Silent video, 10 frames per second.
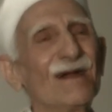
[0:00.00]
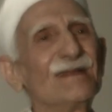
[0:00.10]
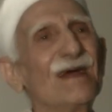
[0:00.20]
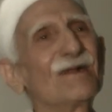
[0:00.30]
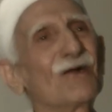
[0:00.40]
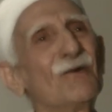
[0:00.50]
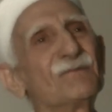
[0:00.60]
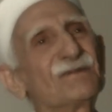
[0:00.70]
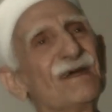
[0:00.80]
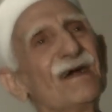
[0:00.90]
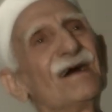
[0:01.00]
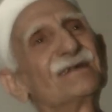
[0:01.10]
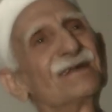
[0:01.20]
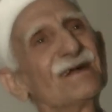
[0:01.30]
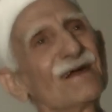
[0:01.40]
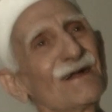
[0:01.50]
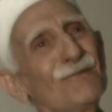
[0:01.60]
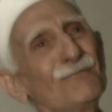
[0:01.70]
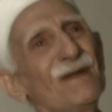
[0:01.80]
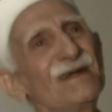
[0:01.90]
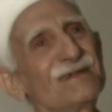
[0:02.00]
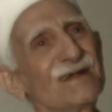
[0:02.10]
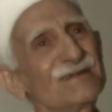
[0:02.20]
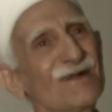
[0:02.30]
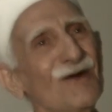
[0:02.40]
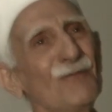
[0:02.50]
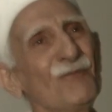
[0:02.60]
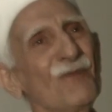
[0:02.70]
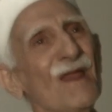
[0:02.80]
Then comes the Hazangaram Beishazanam,